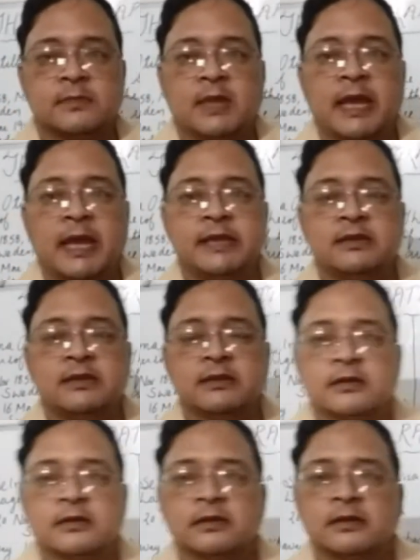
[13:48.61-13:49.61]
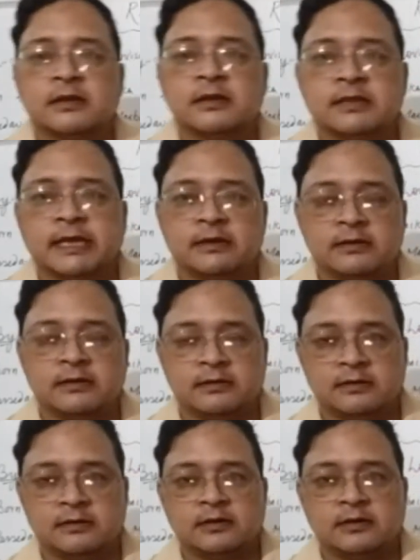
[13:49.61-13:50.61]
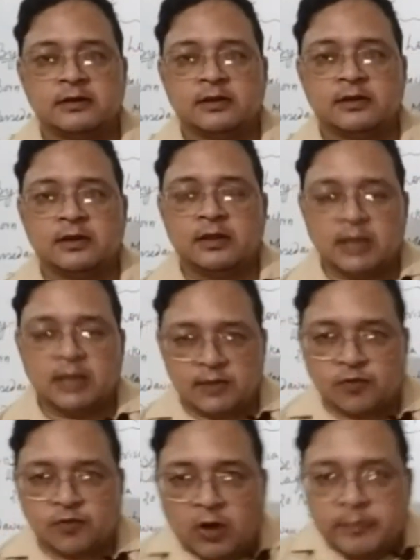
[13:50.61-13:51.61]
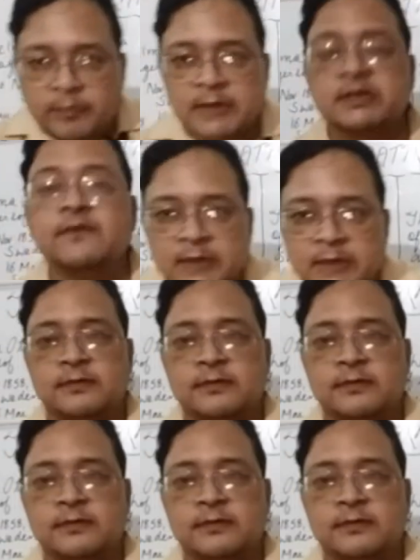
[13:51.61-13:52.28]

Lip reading: and then he warmed himself.